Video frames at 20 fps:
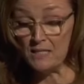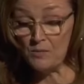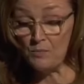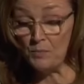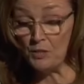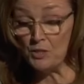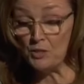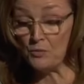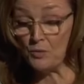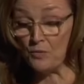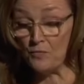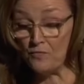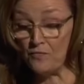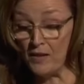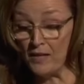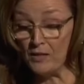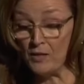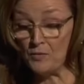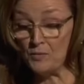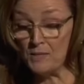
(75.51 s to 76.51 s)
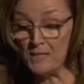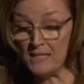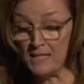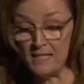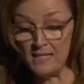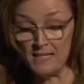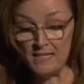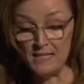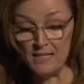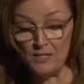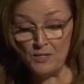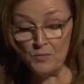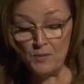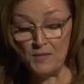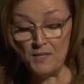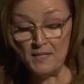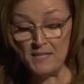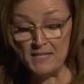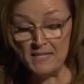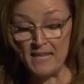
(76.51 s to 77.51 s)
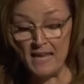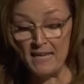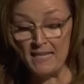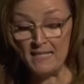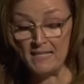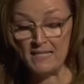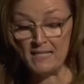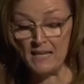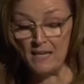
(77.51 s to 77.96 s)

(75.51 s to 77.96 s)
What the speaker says: but you are fellow citizens with the saints